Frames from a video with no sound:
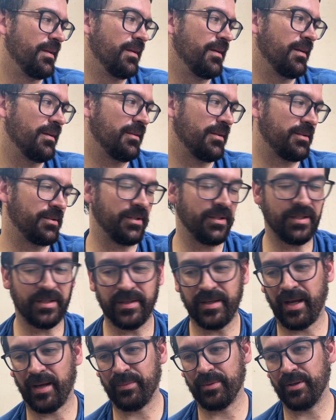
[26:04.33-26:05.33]
Luckily it didn't
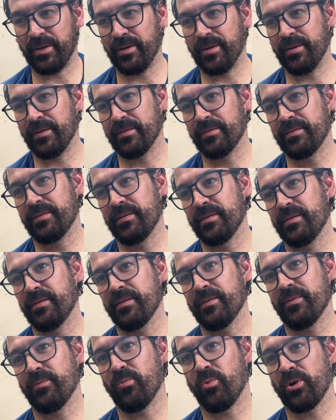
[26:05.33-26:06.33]
happen at a
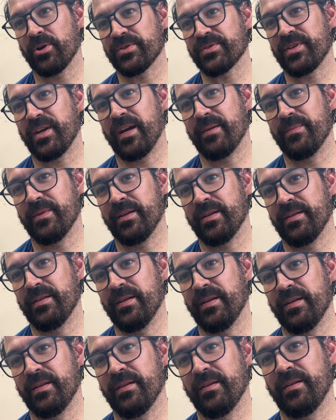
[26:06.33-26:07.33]
worse time than it
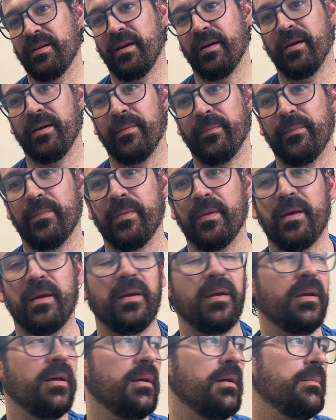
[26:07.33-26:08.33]
did,
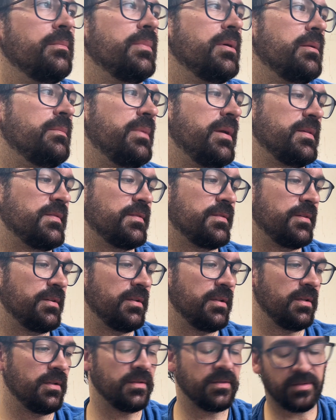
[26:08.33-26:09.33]
but basically
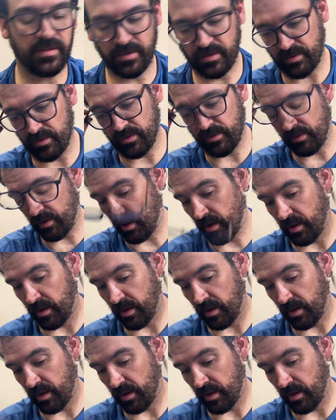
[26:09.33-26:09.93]
needed to